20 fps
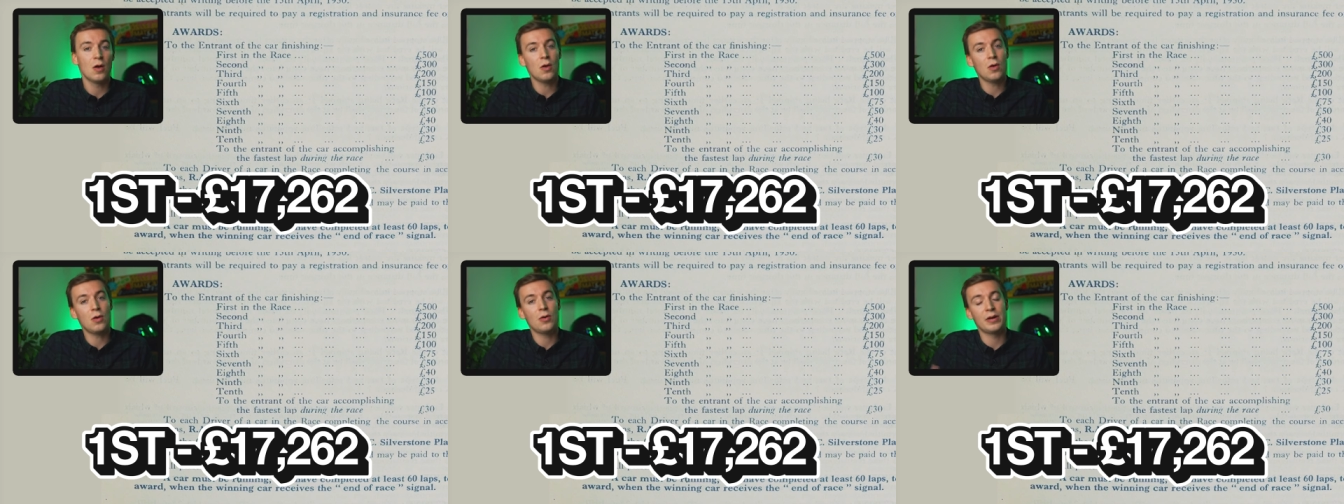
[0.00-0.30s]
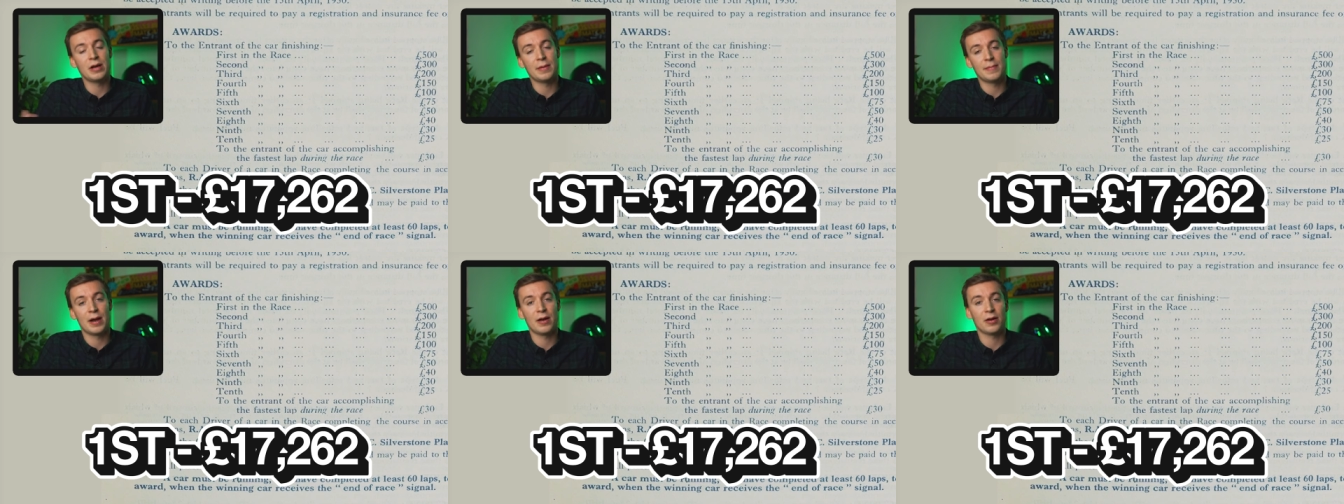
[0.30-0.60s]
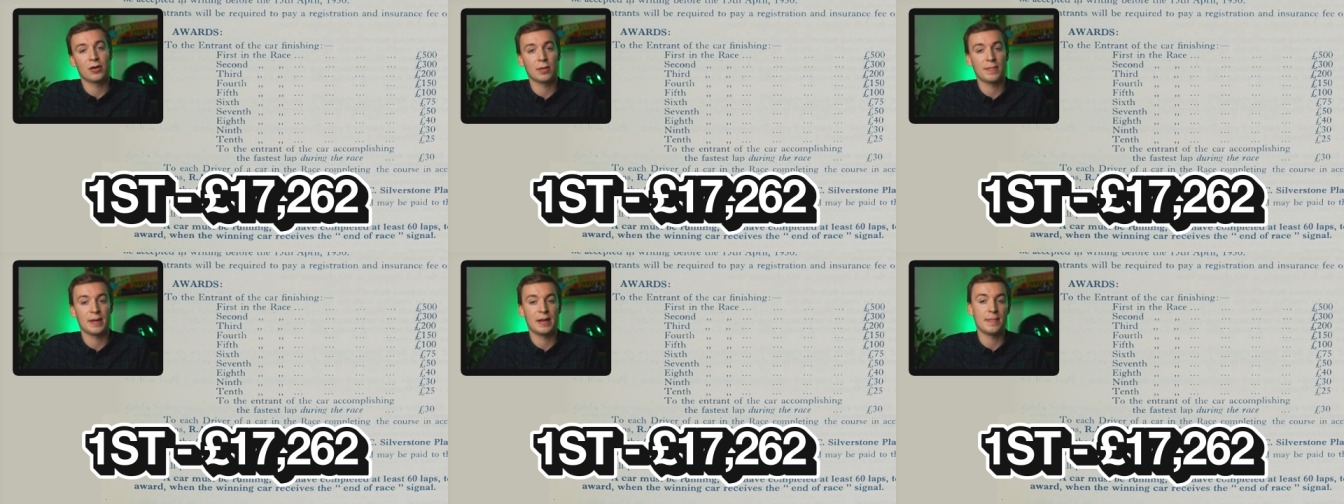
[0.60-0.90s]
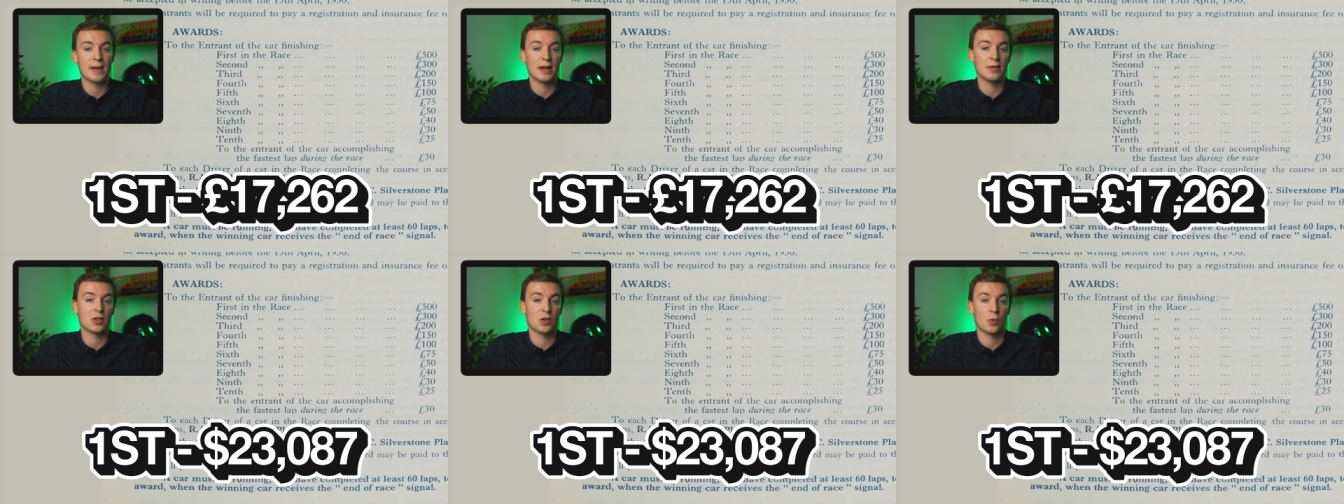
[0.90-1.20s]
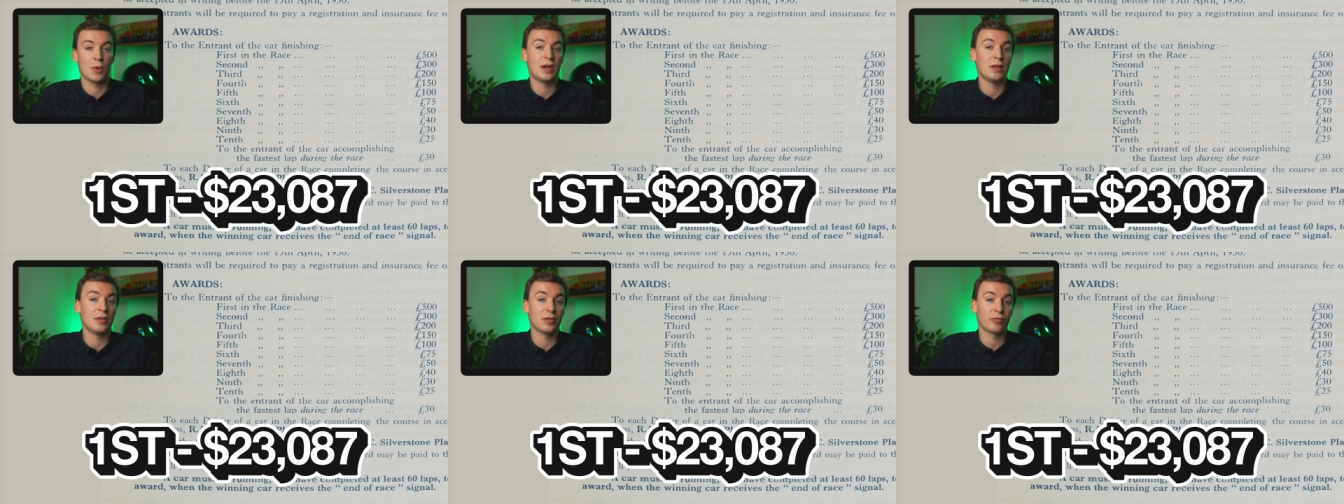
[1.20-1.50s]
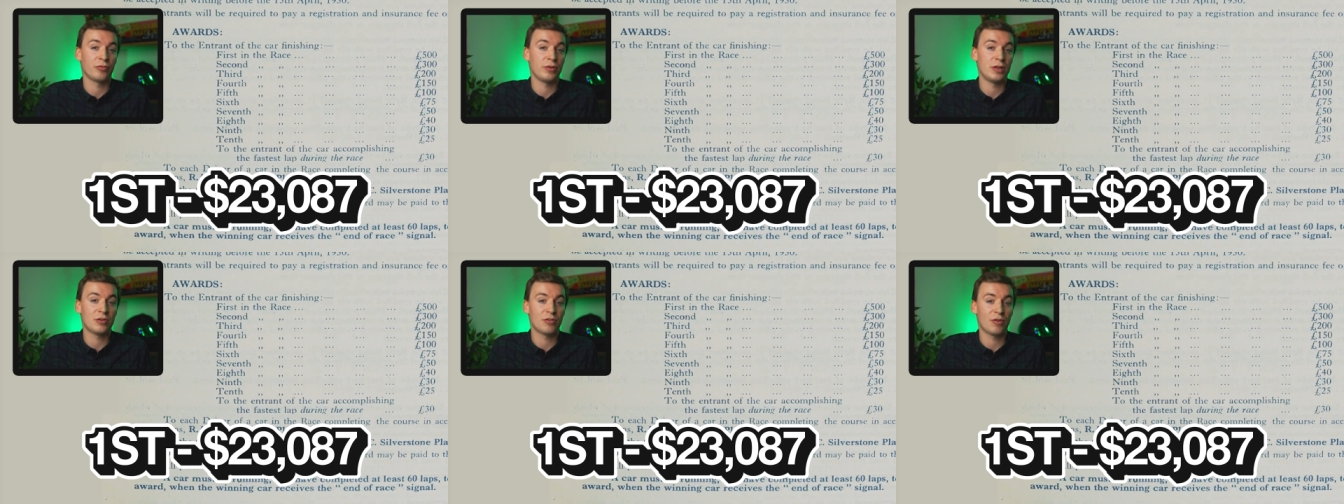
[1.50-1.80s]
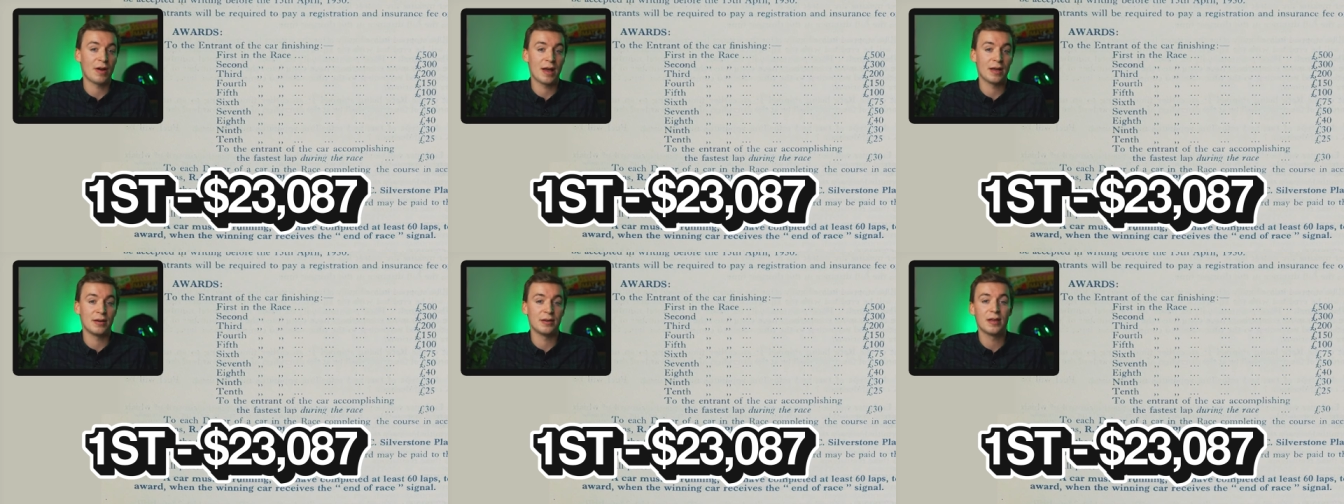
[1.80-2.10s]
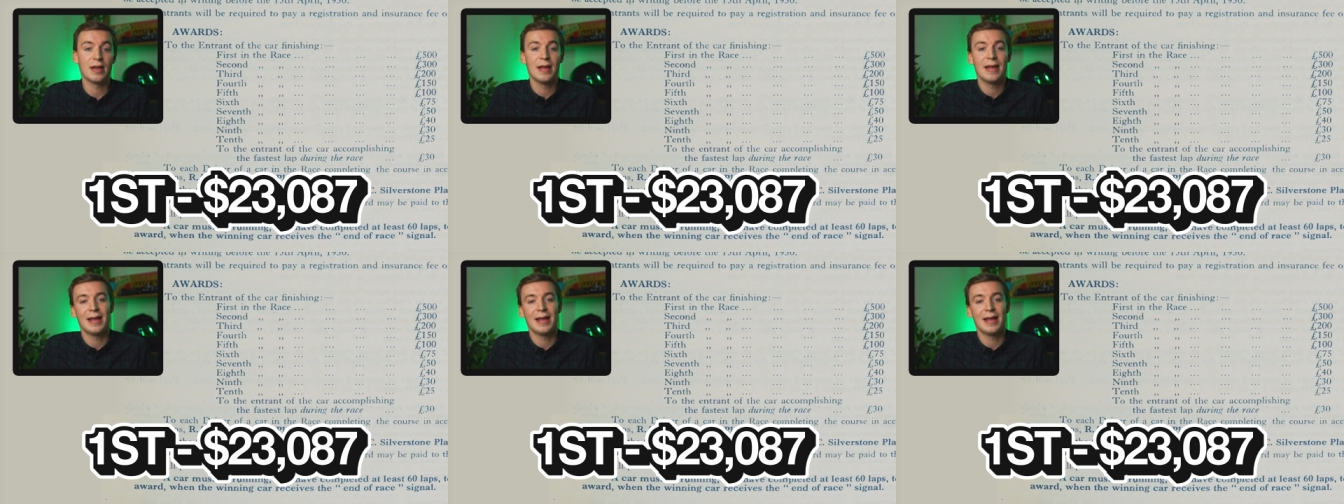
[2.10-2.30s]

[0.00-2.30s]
or in America, it'd be about twenty-three grand.